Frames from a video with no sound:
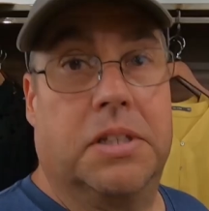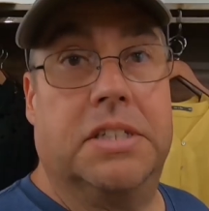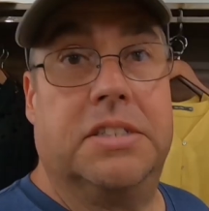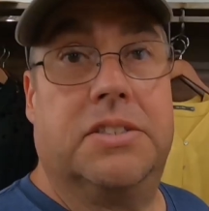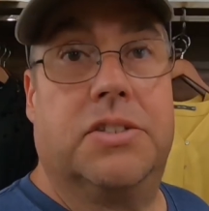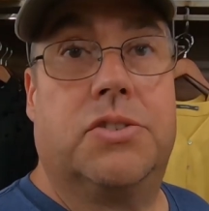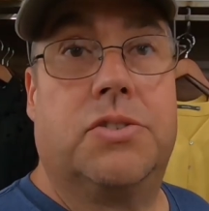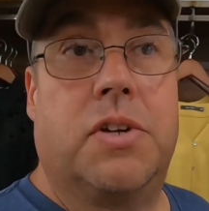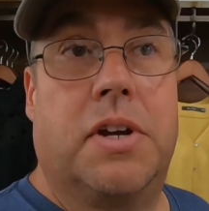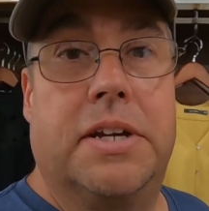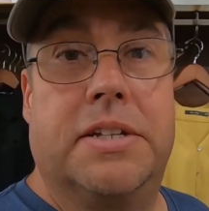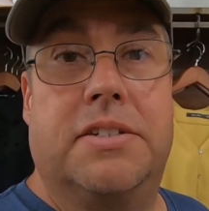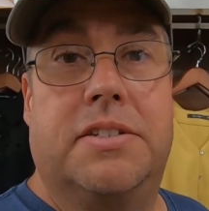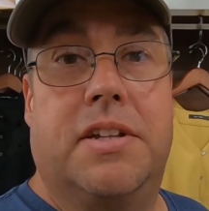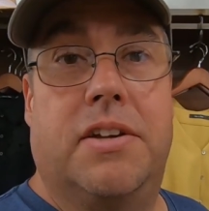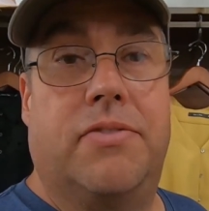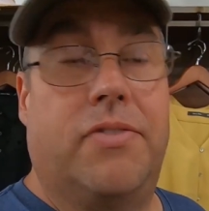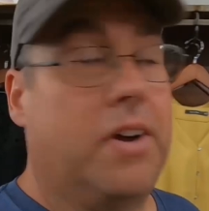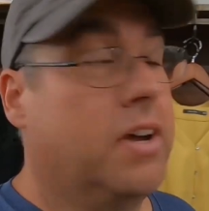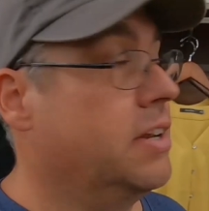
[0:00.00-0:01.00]
Lisa's trying
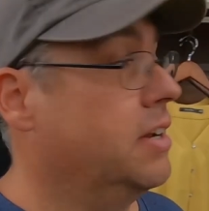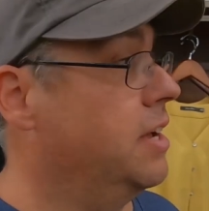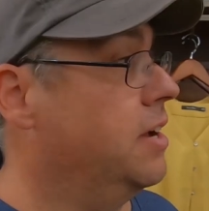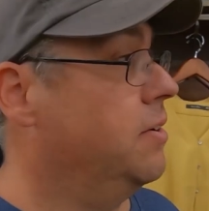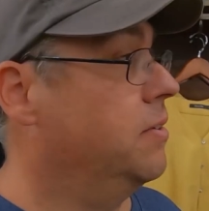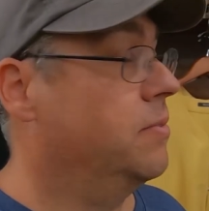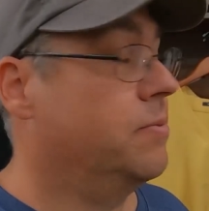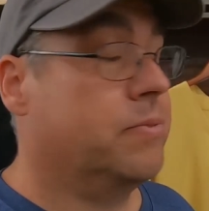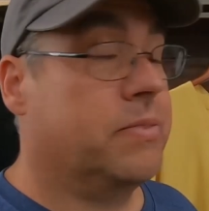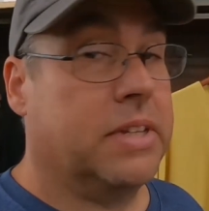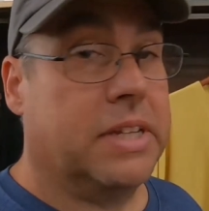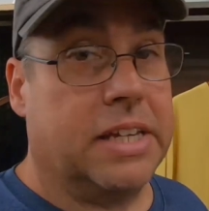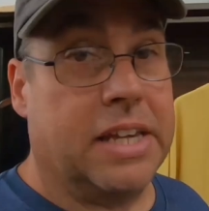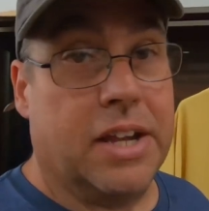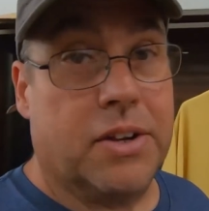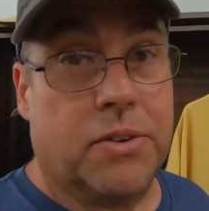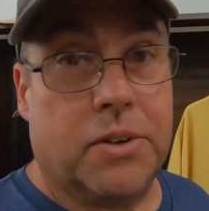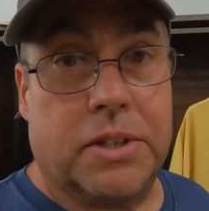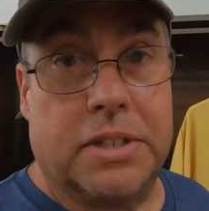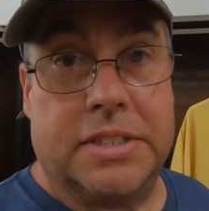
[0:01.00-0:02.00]
stuff on now.
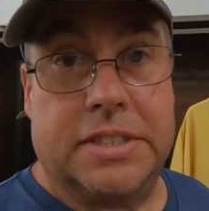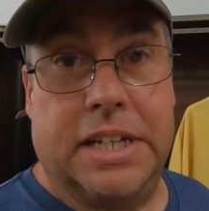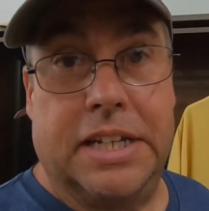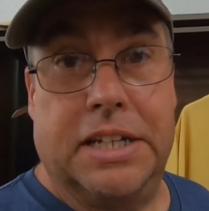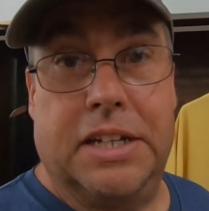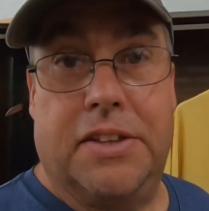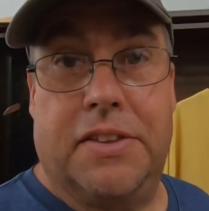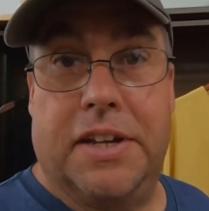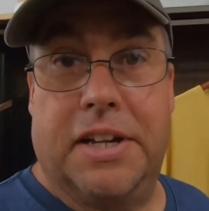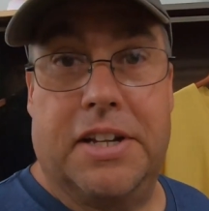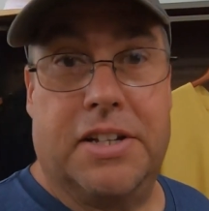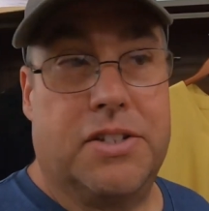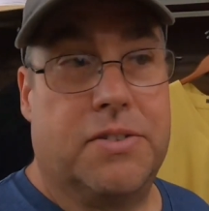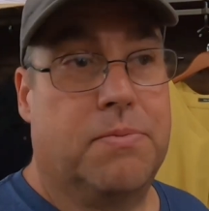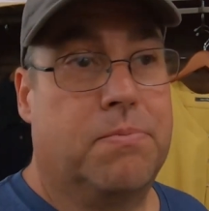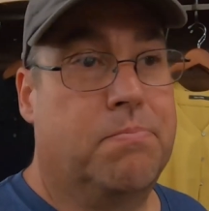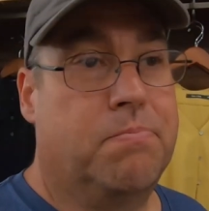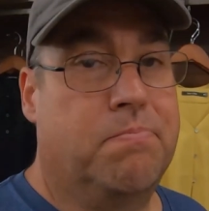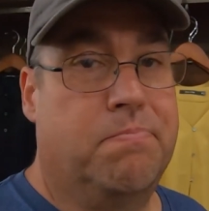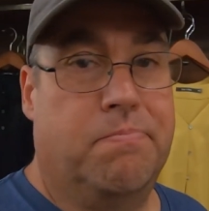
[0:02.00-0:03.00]
Can't really say anything. I
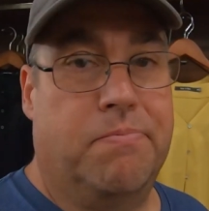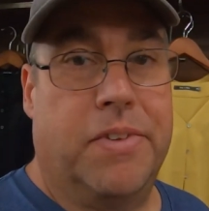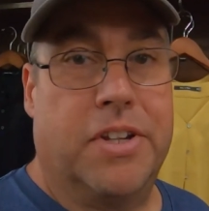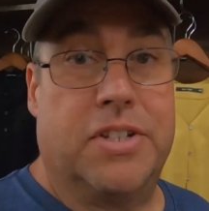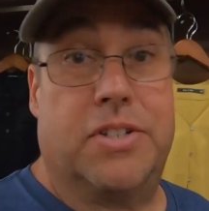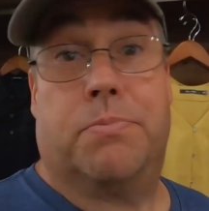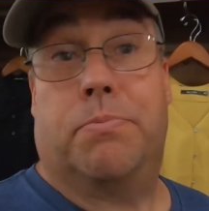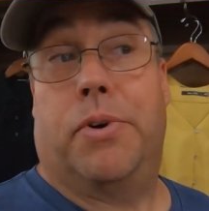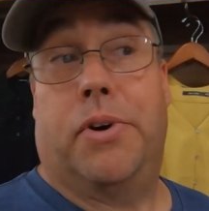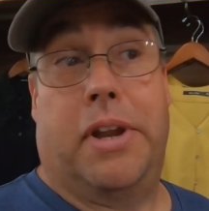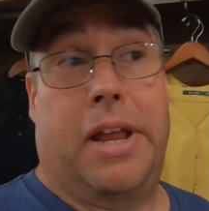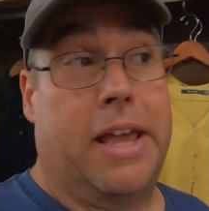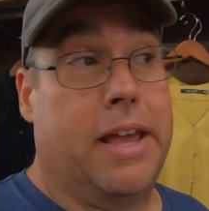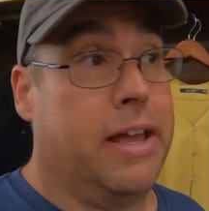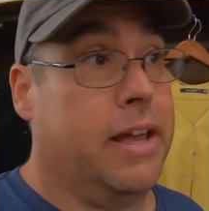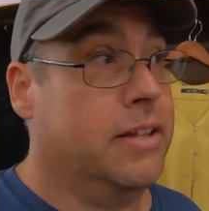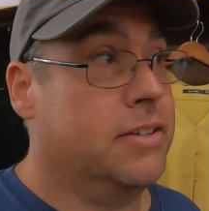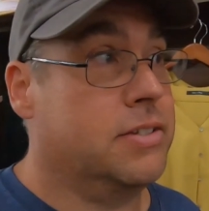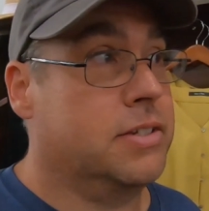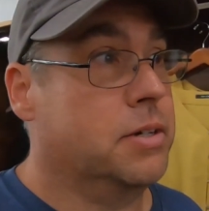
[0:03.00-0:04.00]
just, I just bought a
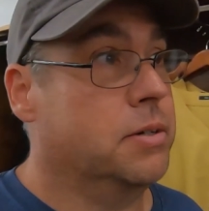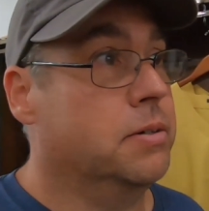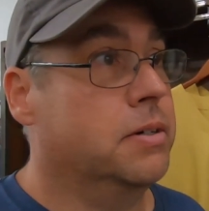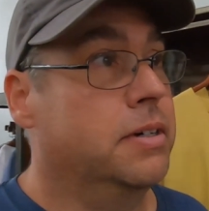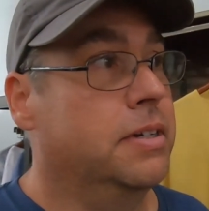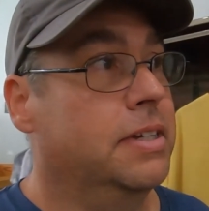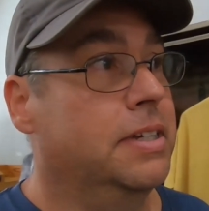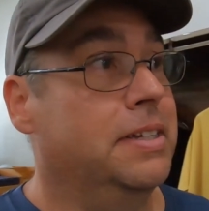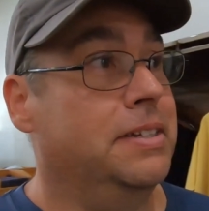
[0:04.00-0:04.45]
hat, so